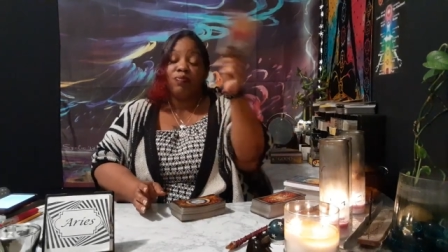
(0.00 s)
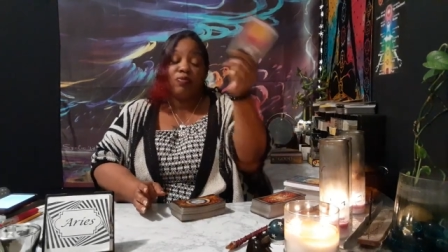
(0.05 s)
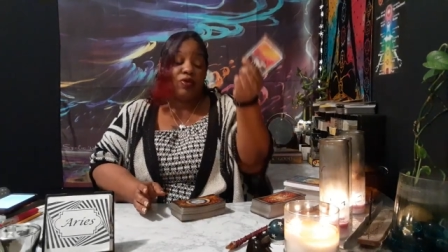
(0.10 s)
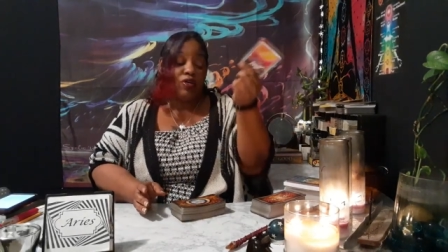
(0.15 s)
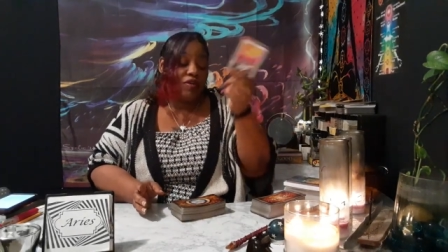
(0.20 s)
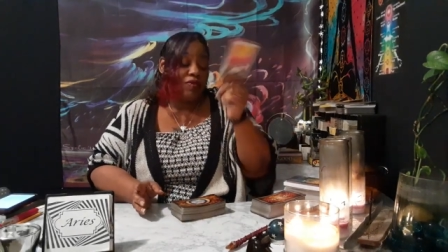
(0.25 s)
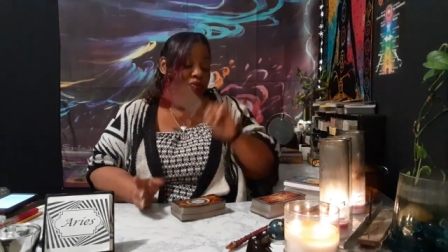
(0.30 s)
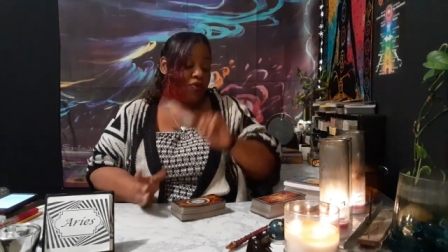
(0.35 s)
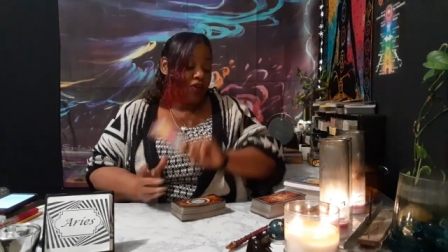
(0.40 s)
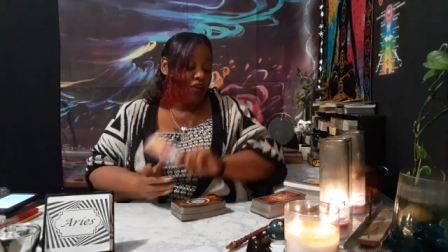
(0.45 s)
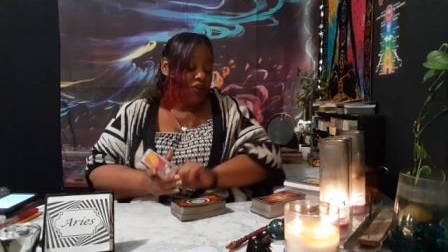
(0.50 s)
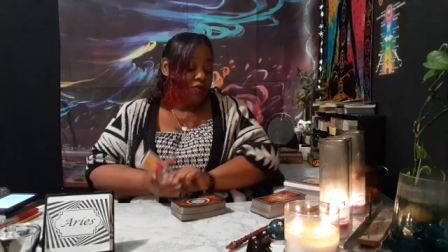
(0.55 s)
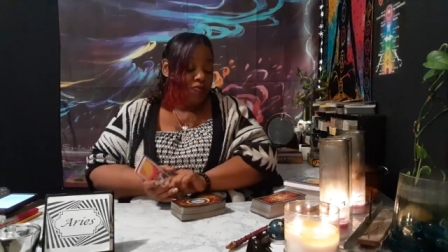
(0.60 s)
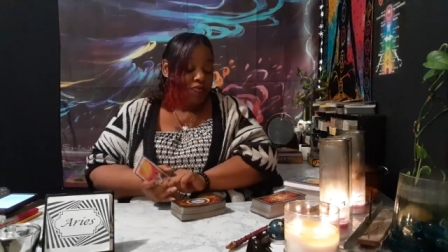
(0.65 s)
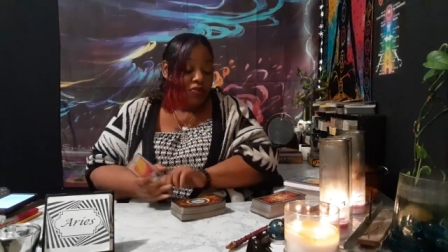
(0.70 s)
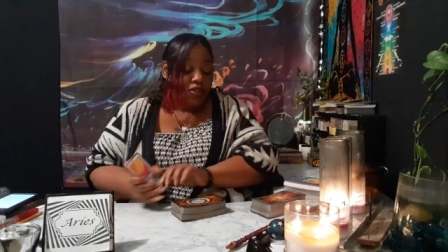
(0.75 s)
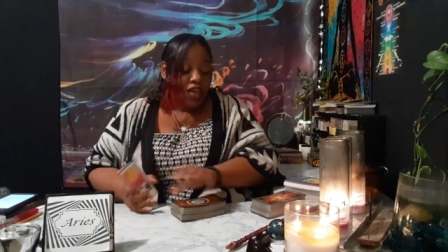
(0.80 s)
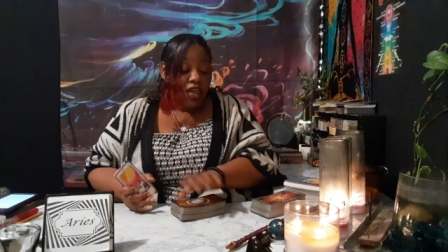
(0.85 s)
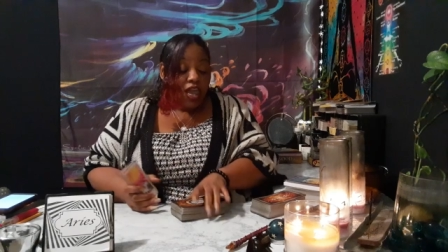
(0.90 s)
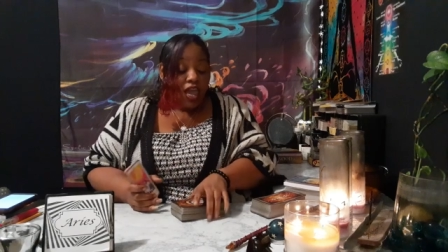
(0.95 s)
pretty, pretty,
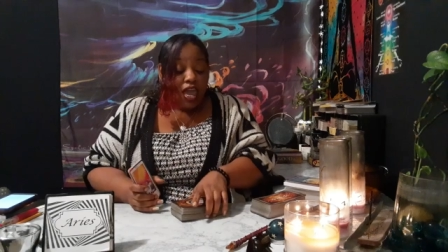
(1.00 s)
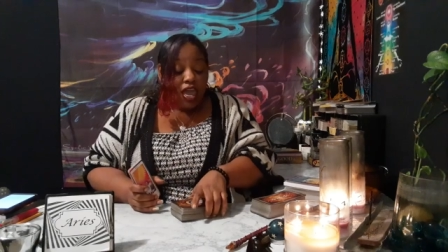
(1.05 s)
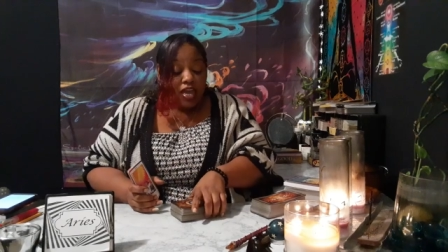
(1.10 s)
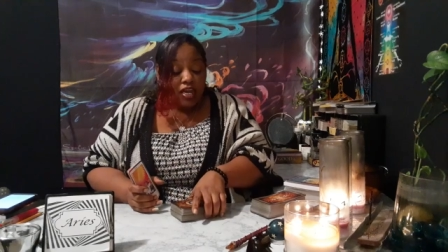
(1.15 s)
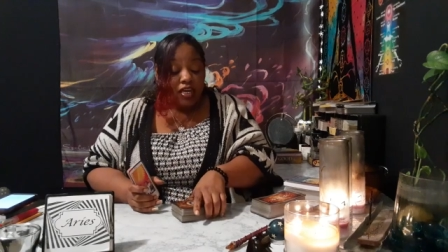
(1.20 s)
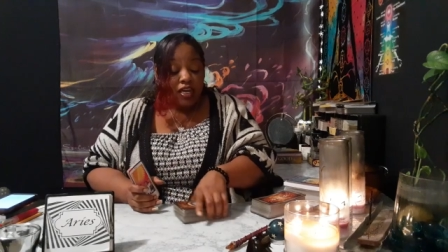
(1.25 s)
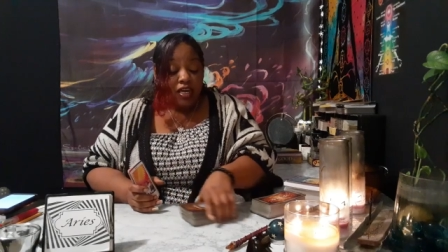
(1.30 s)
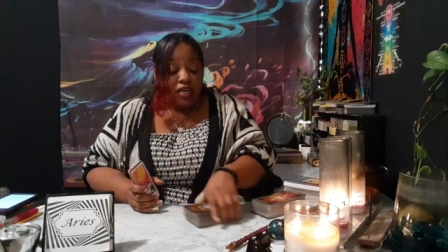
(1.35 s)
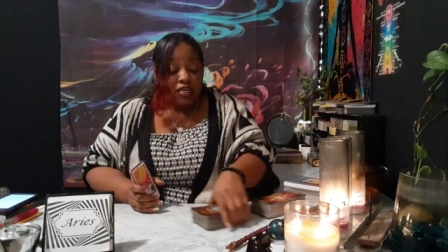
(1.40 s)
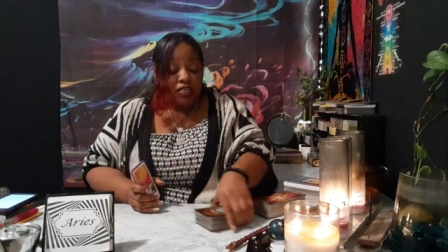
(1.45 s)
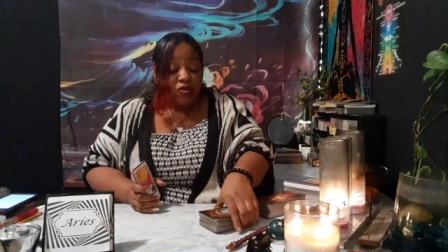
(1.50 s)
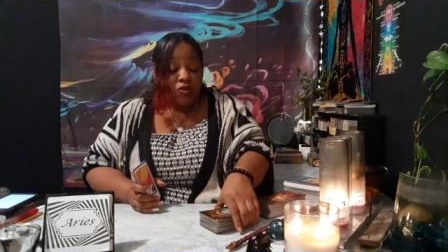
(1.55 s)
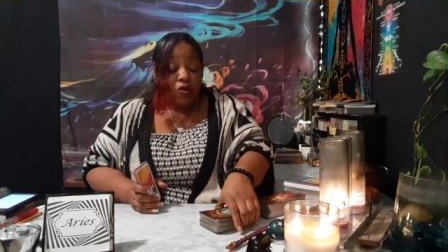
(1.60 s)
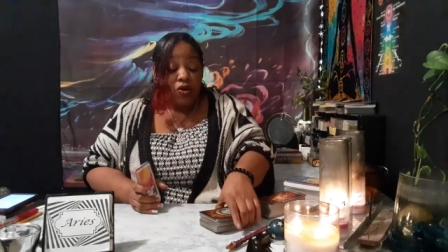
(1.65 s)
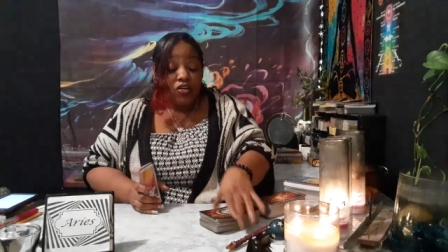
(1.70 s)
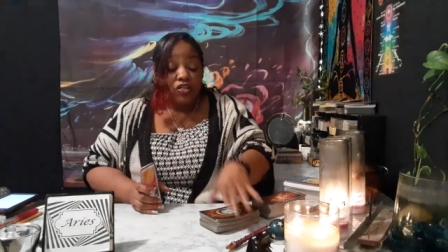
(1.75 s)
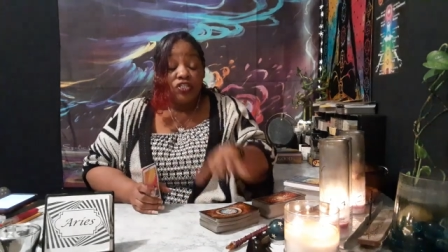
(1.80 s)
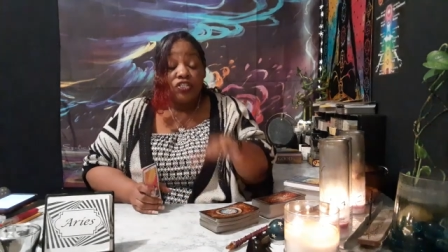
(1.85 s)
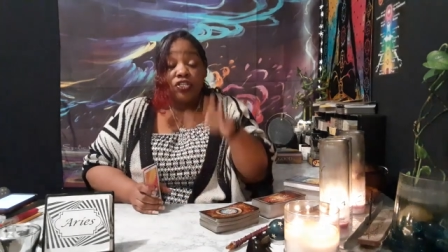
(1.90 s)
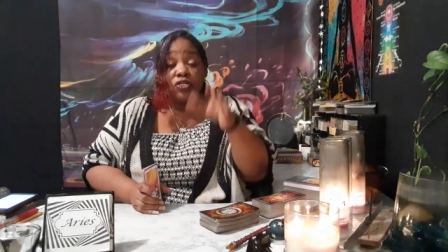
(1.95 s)
in
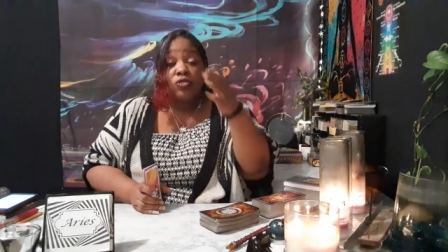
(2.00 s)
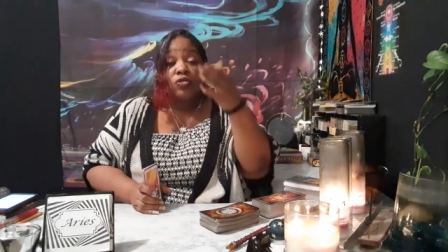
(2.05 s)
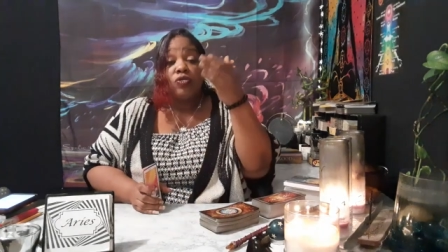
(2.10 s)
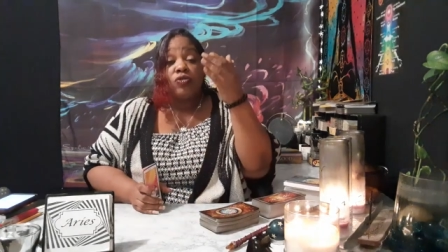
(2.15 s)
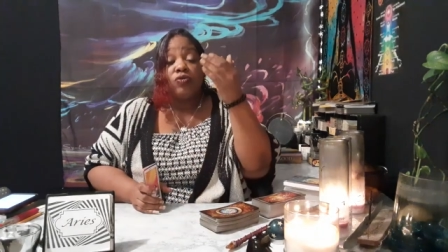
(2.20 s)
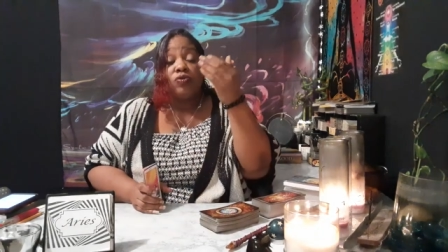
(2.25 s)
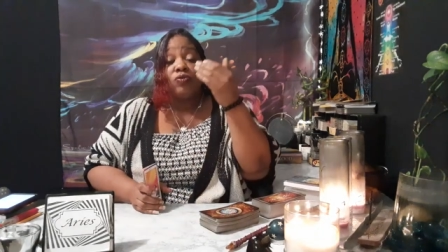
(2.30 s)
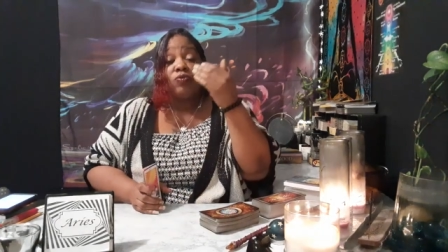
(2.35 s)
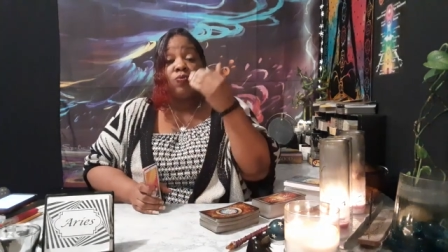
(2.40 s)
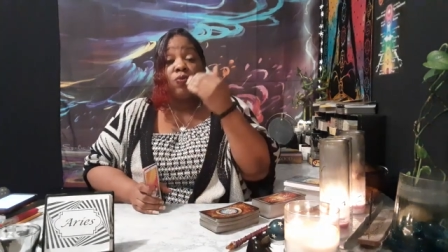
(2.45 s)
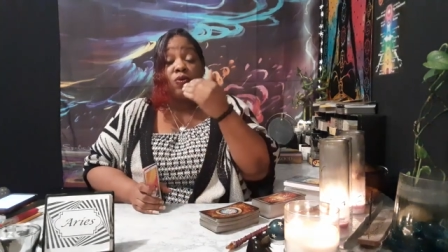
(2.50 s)
order to